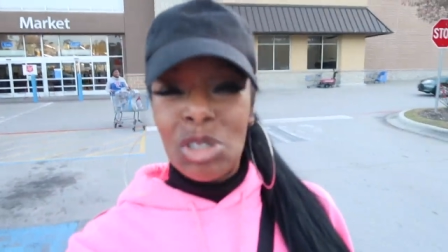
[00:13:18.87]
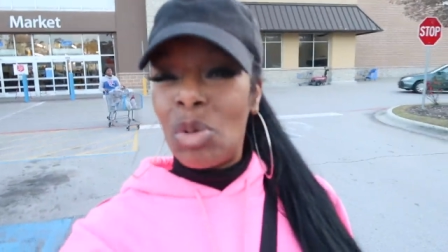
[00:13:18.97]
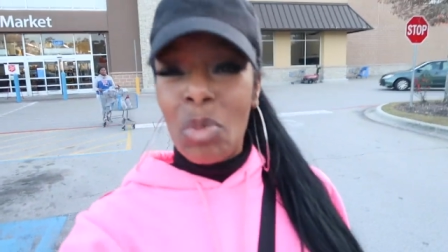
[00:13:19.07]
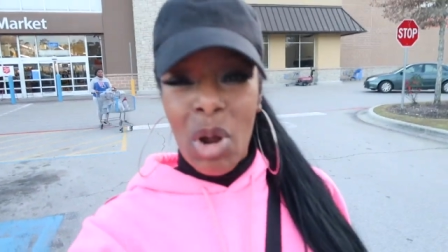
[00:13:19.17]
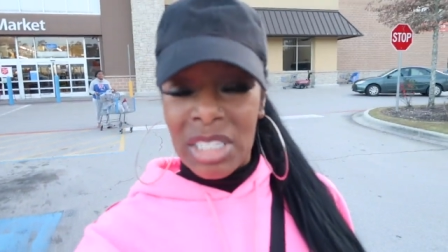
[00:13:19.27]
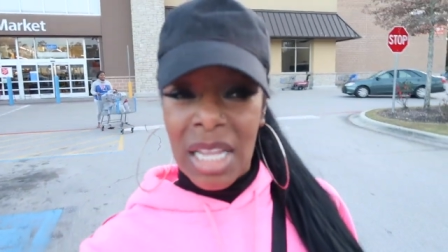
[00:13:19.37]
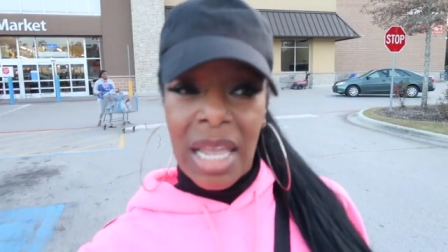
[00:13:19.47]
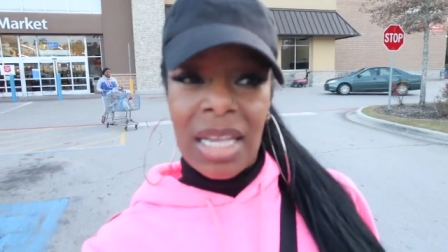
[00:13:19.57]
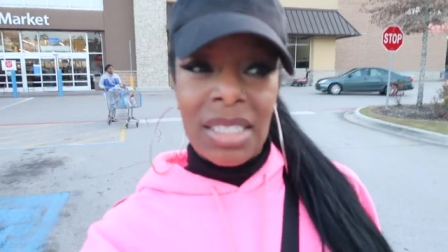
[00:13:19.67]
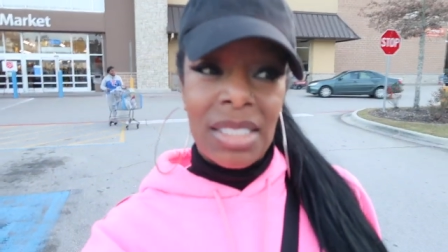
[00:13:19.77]
Two more
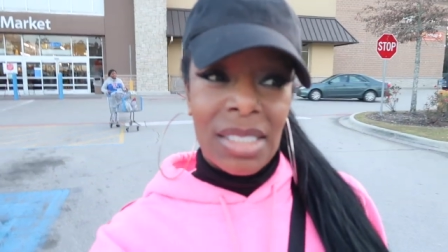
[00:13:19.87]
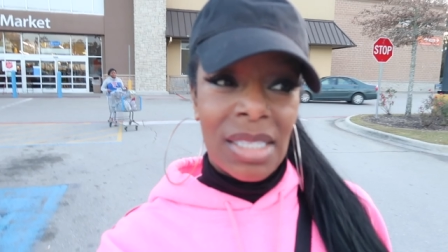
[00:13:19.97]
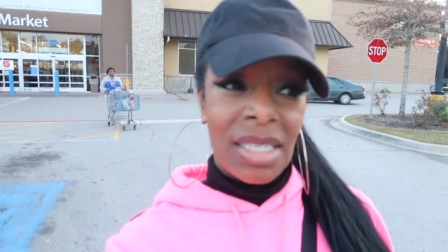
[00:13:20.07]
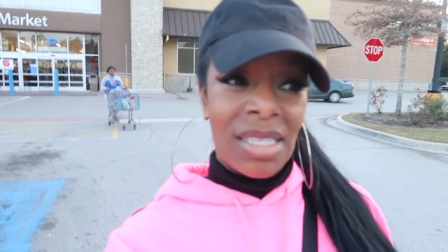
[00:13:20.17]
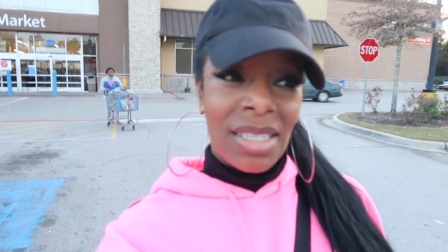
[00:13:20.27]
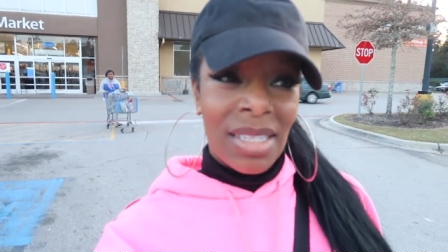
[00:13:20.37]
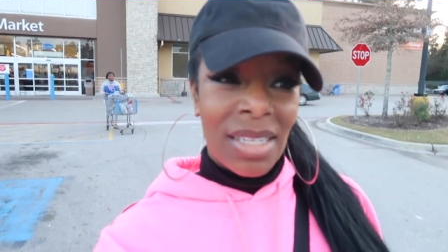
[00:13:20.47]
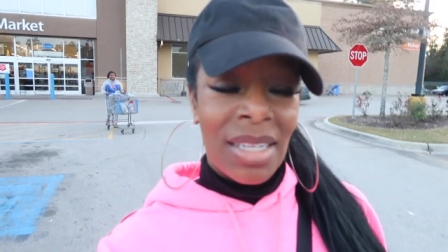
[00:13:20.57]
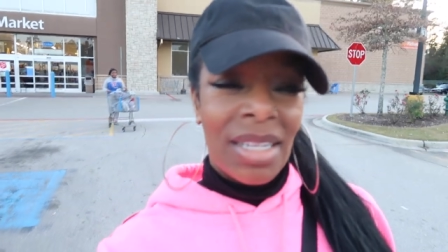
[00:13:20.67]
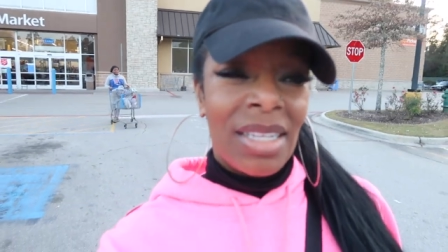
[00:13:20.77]
days.
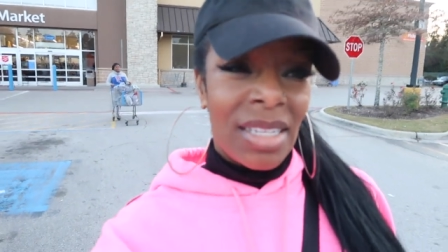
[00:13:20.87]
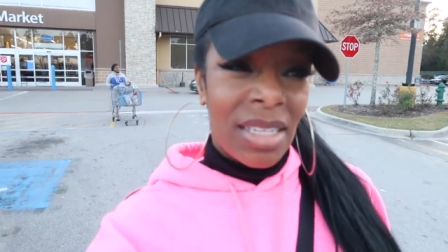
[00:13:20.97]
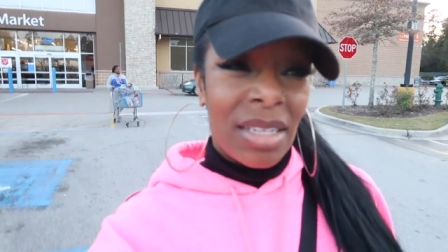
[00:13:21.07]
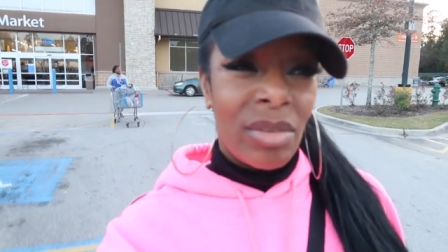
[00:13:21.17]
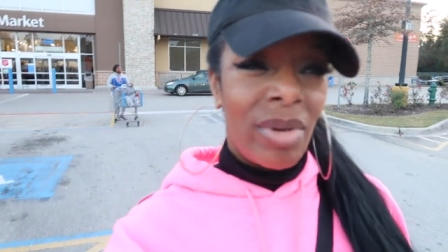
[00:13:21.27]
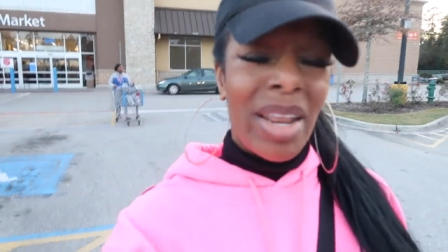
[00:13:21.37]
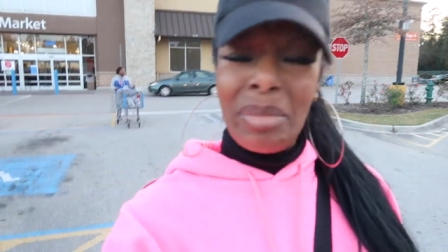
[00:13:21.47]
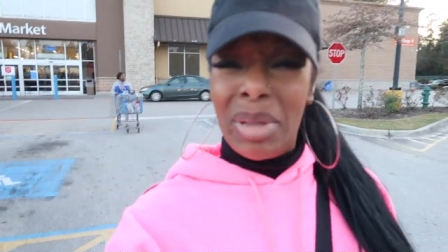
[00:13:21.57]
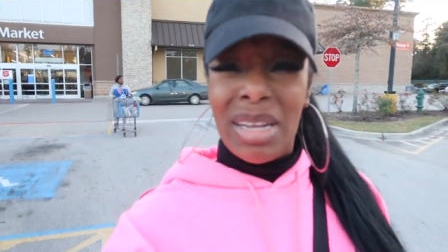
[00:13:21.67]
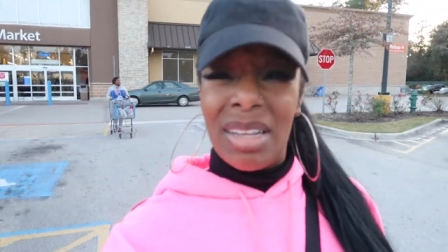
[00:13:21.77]
Yeah.
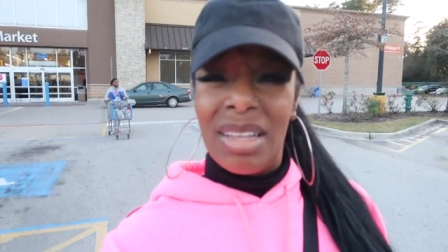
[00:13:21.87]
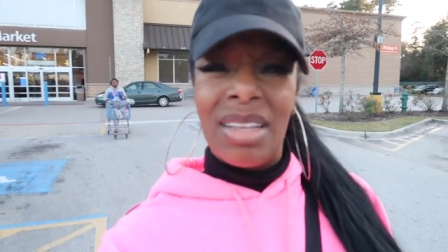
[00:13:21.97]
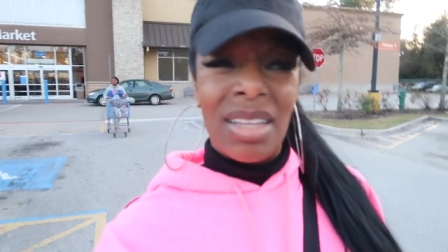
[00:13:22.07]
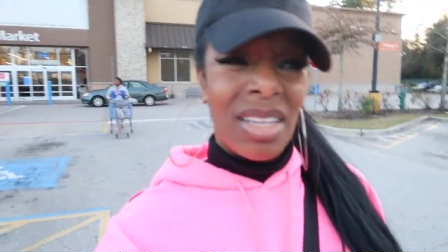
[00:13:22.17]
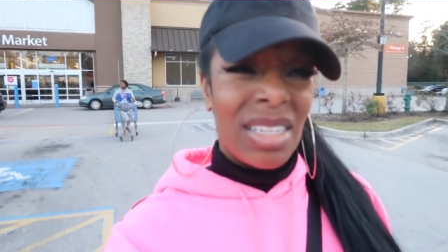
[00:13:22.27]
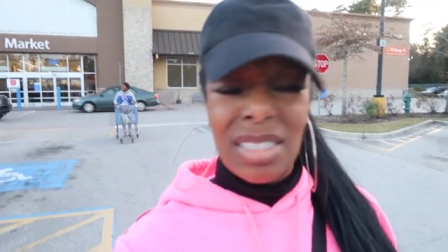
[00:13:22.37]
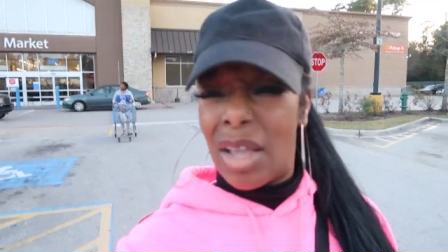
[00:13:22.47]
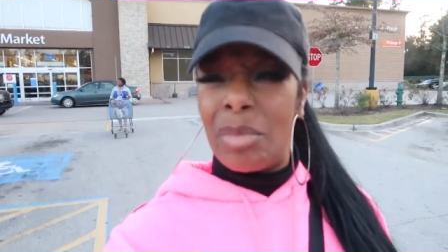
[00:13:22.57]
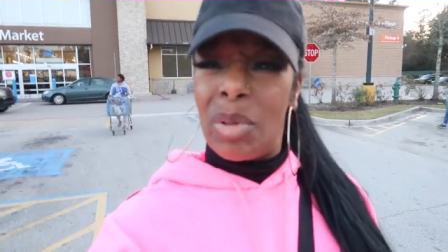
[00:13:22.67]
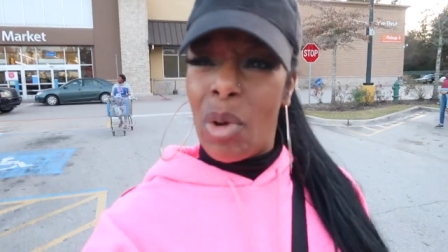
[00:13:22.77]
Wait a minute. Is
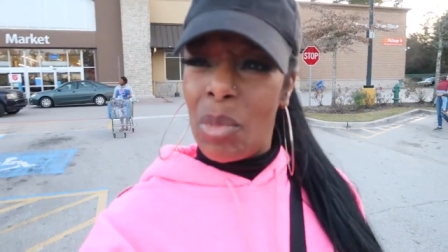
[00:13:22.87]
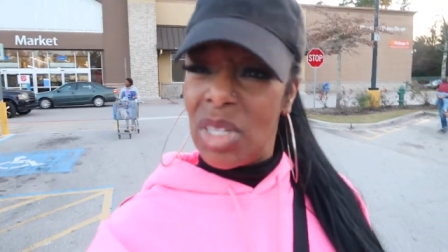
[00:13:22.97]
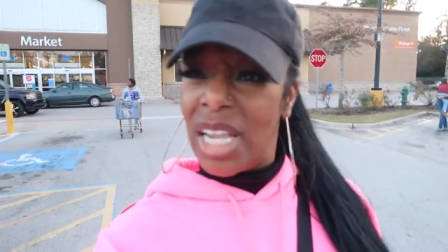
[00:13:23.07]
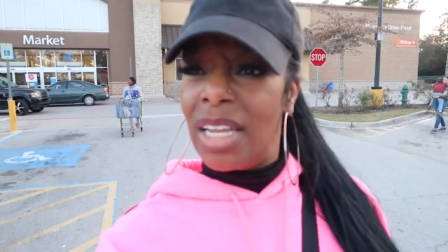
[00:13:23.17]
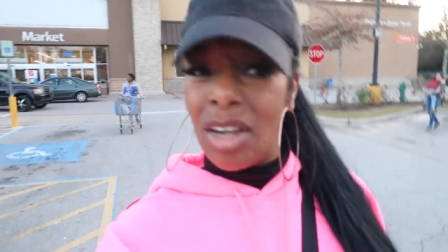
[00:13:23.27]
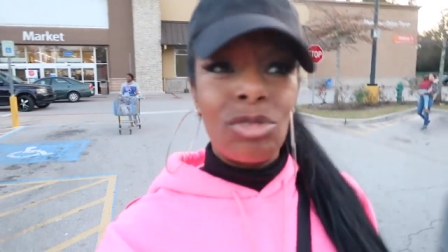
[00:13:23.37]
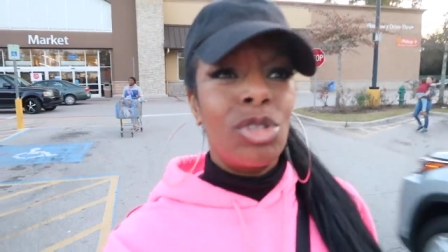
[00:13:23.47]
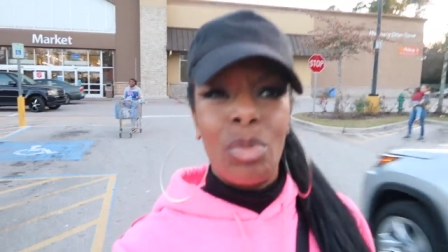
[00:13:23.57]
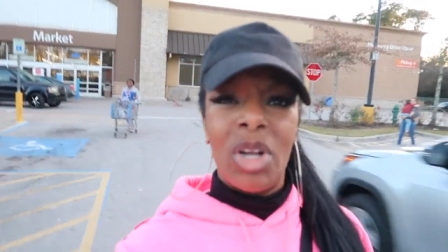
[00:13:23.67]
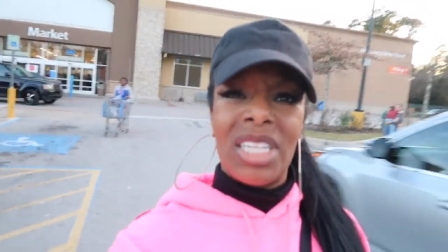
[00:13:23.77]
it gonna be one more day? No,
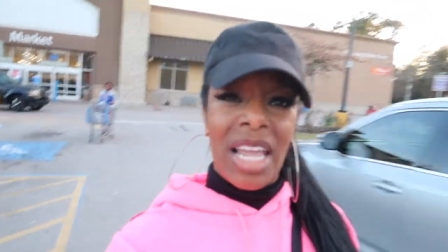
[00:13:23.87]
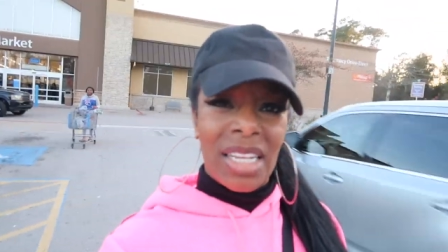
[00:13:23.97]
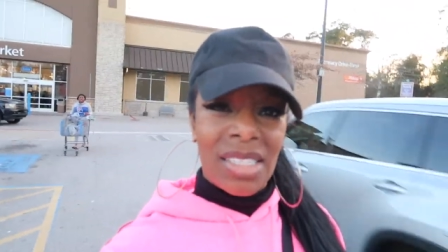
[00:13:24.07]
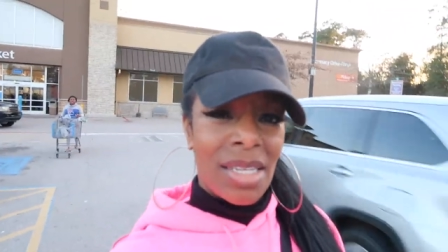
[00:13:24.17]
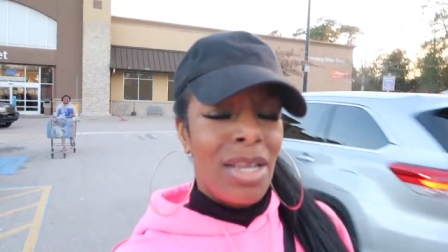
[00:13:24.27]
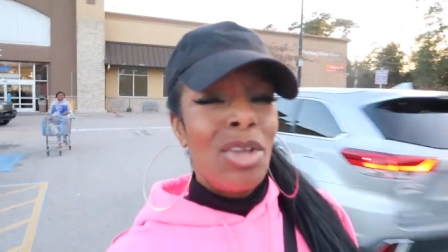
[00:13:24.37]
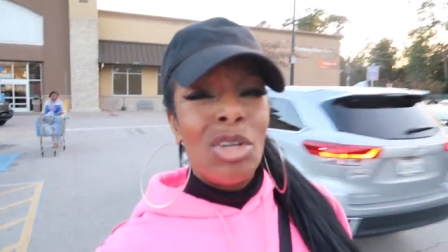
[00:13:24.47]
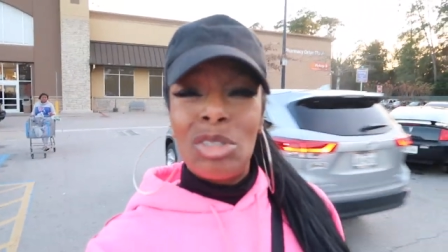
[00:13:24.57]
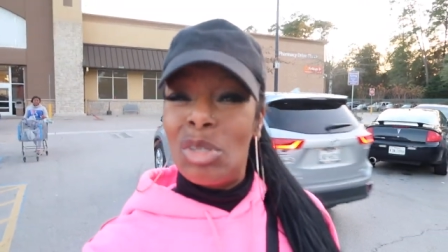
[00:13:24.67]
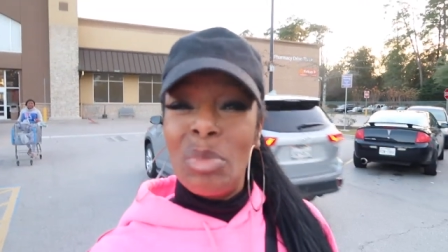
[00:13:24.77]
two more days.
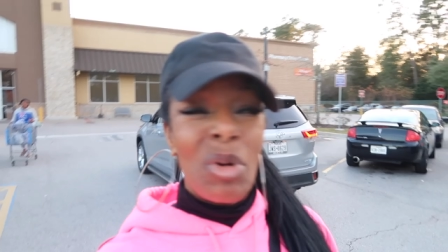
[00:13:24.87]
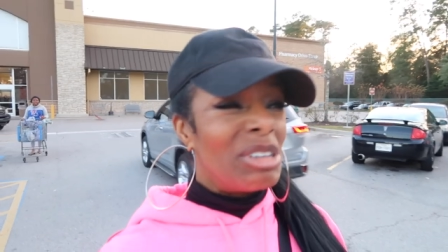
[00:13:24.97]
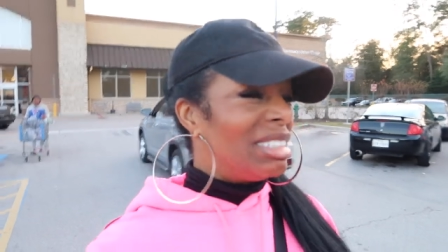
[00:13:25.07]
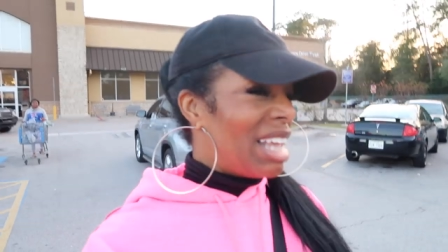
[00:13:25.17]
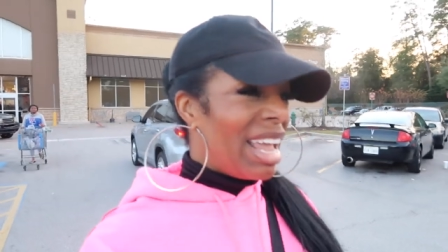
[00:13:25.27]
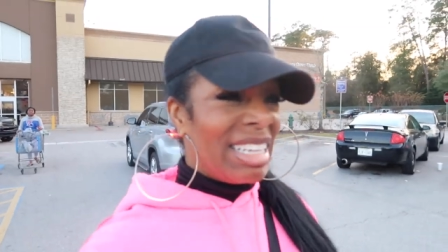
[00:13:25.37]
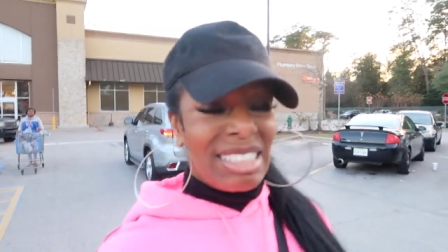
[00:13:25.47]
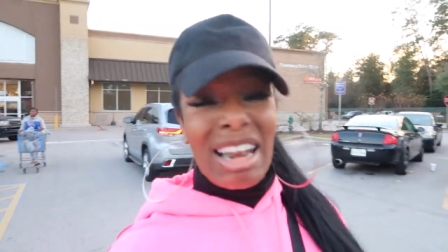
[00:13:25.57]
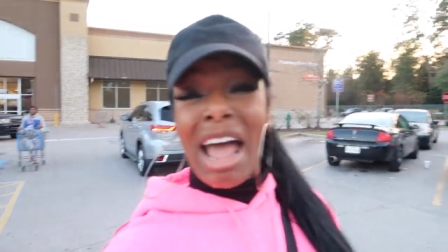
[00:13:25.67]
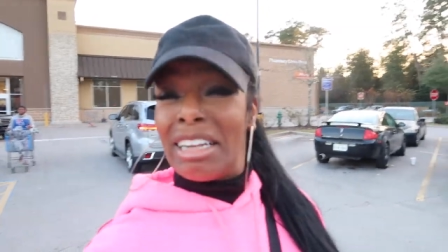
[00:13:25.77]
Two more
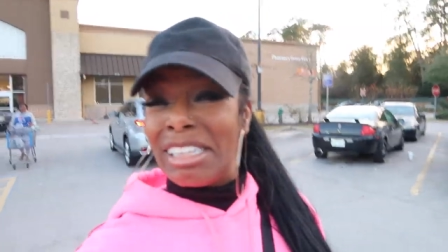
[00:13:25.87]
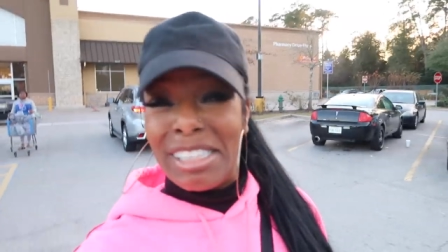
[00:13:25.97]
days and I